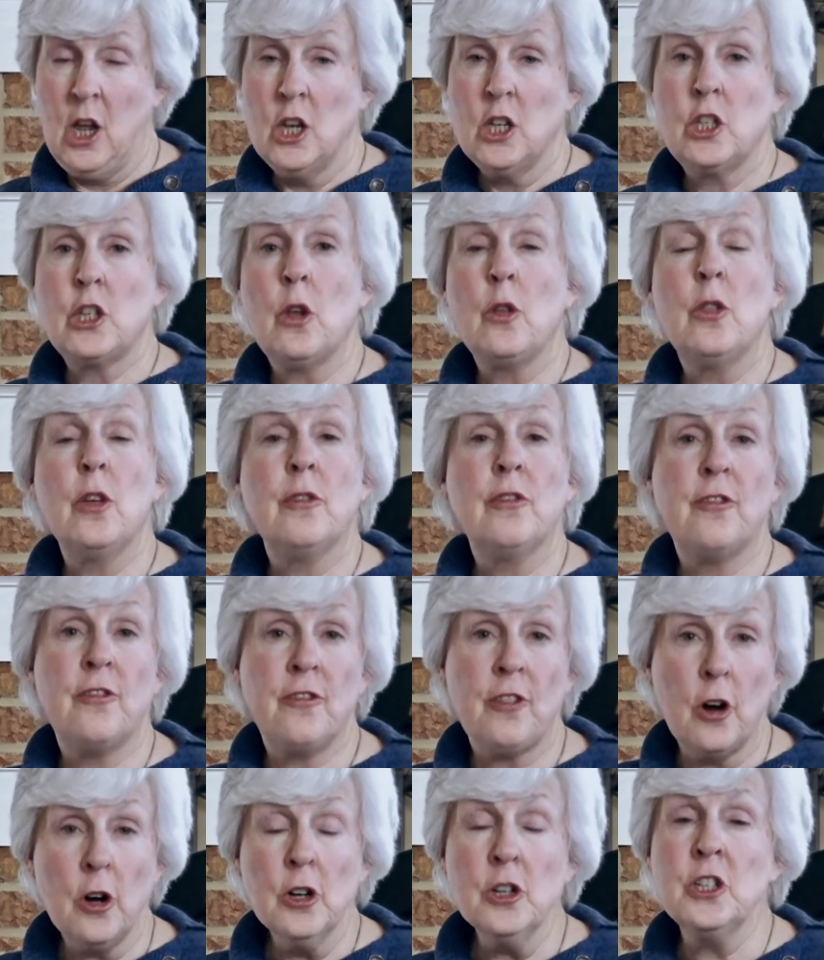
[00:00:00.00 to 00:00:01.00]
So the
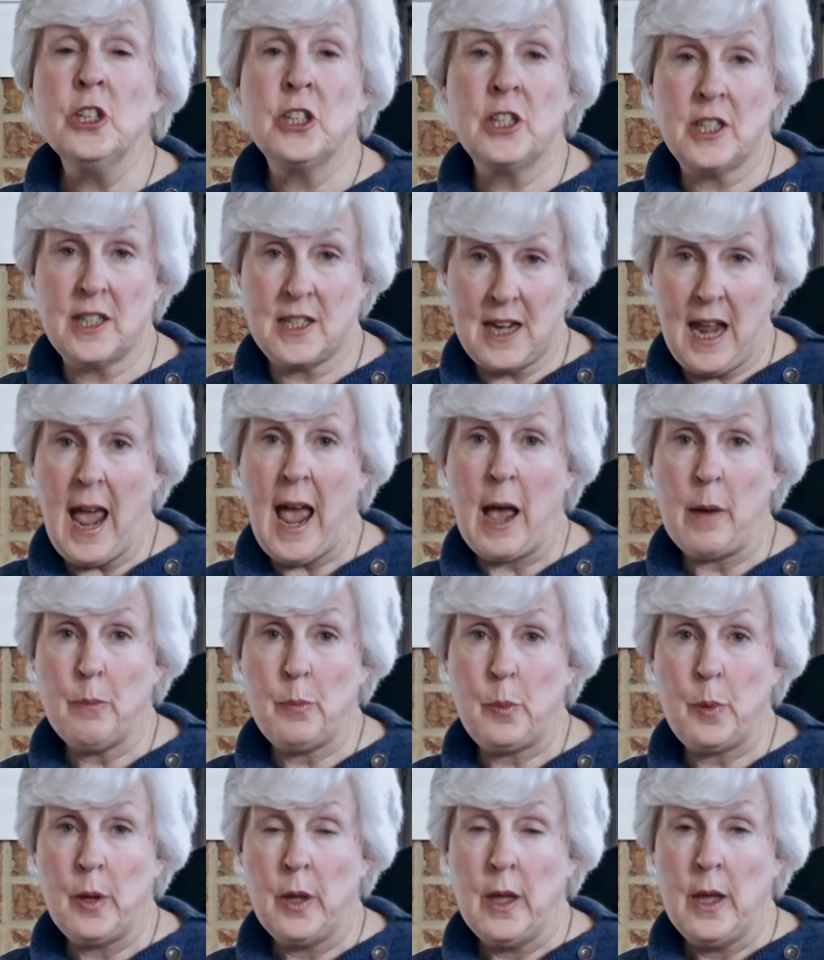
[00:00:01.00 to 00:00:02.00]
first step
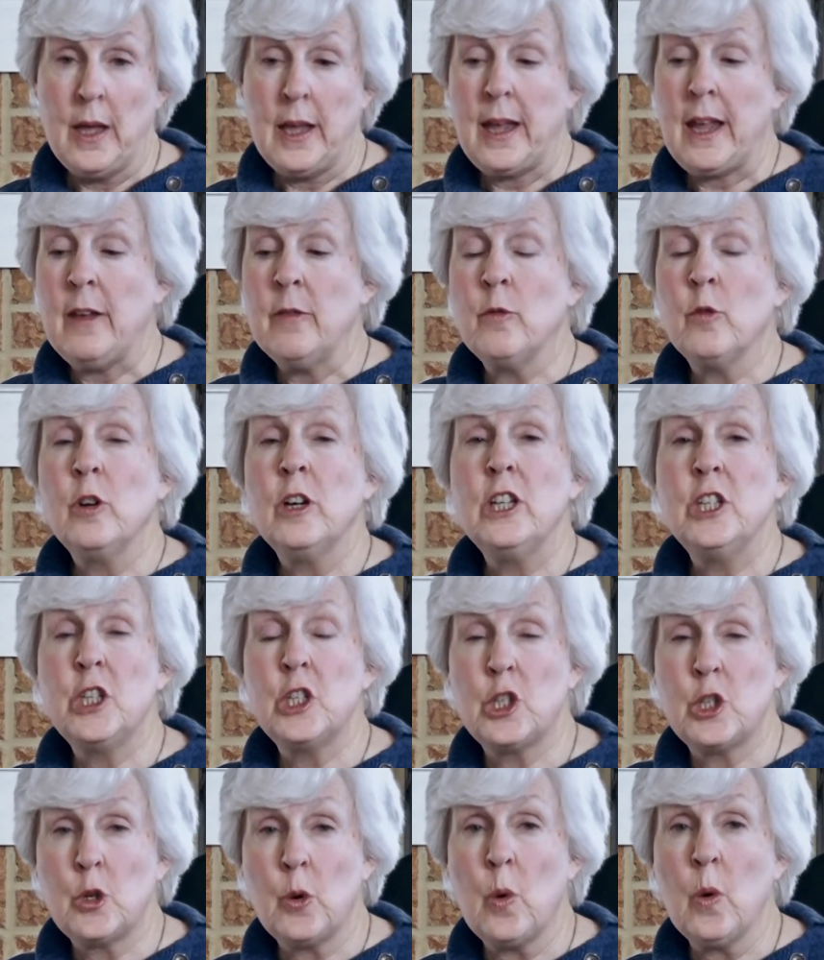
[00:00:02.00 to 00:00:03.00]
in
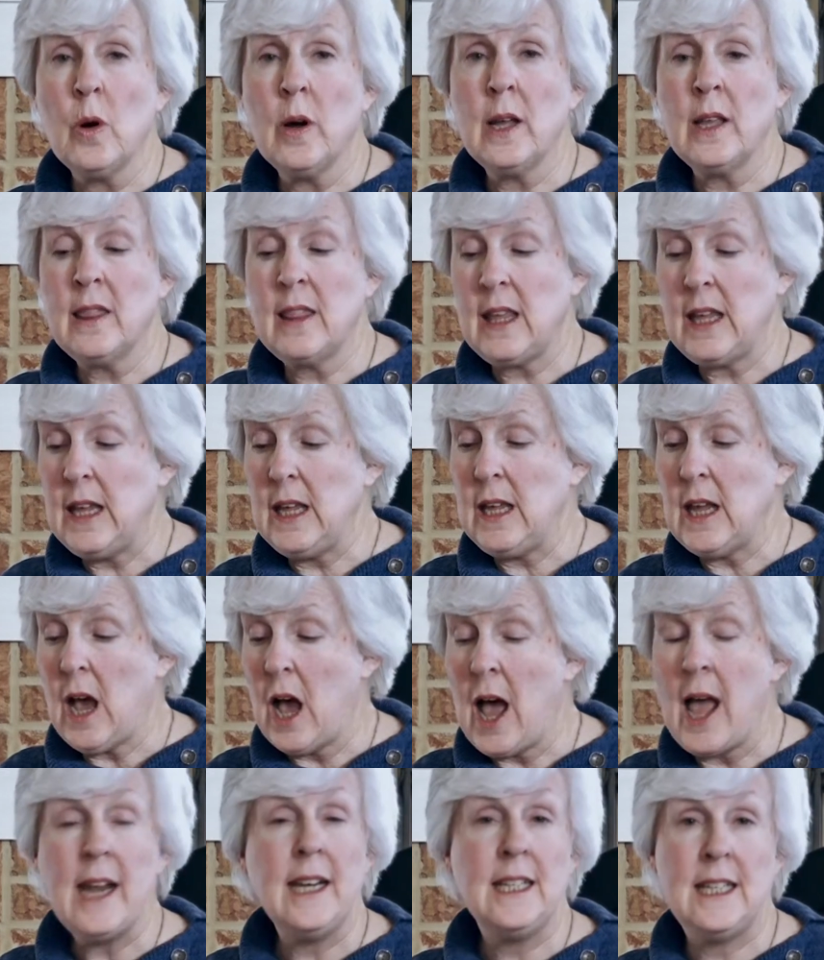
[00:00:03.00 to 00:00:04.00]
restoring the
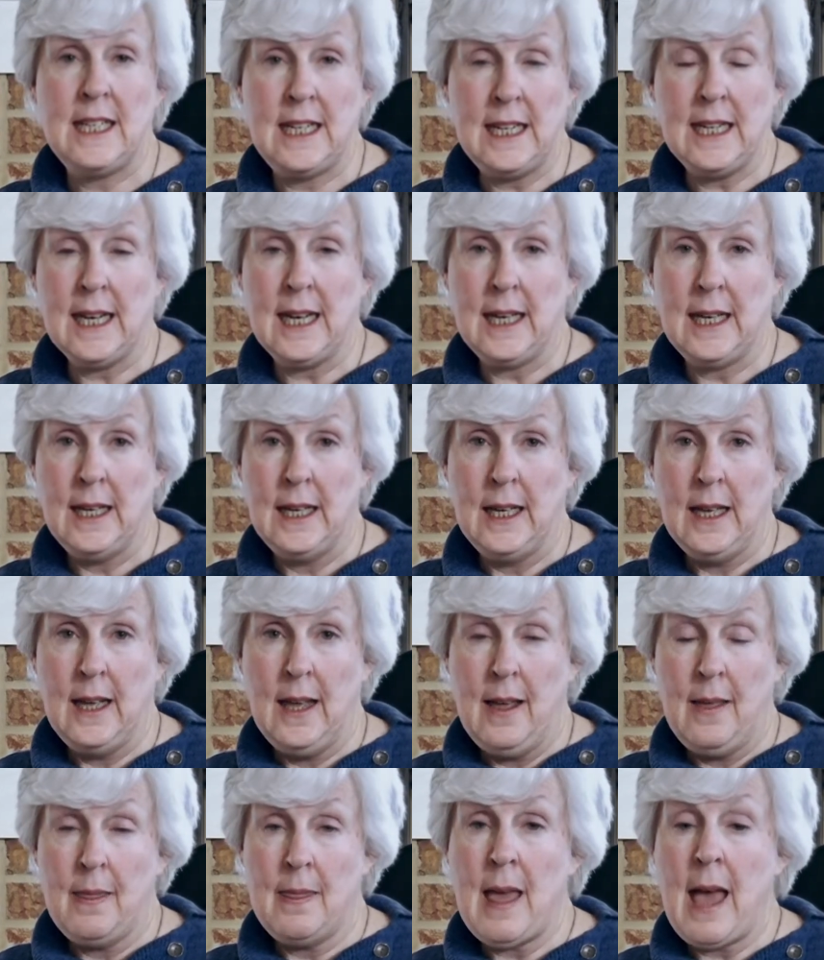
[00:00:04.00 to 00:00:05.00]
idea
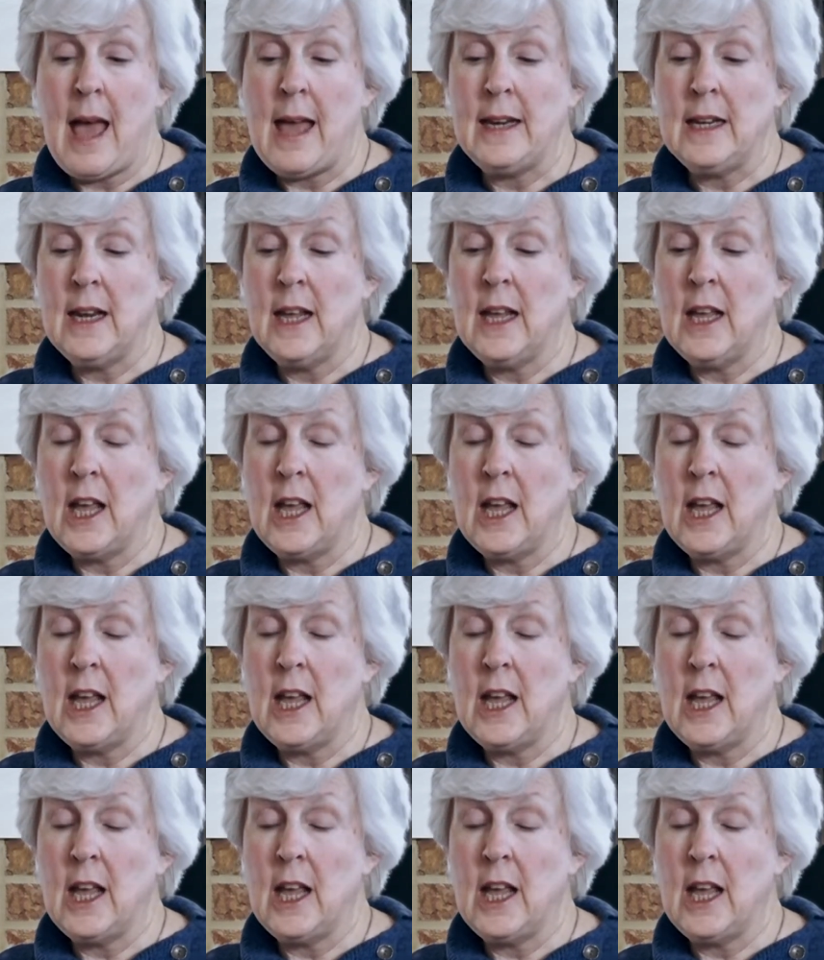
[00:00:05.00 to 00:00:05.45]
that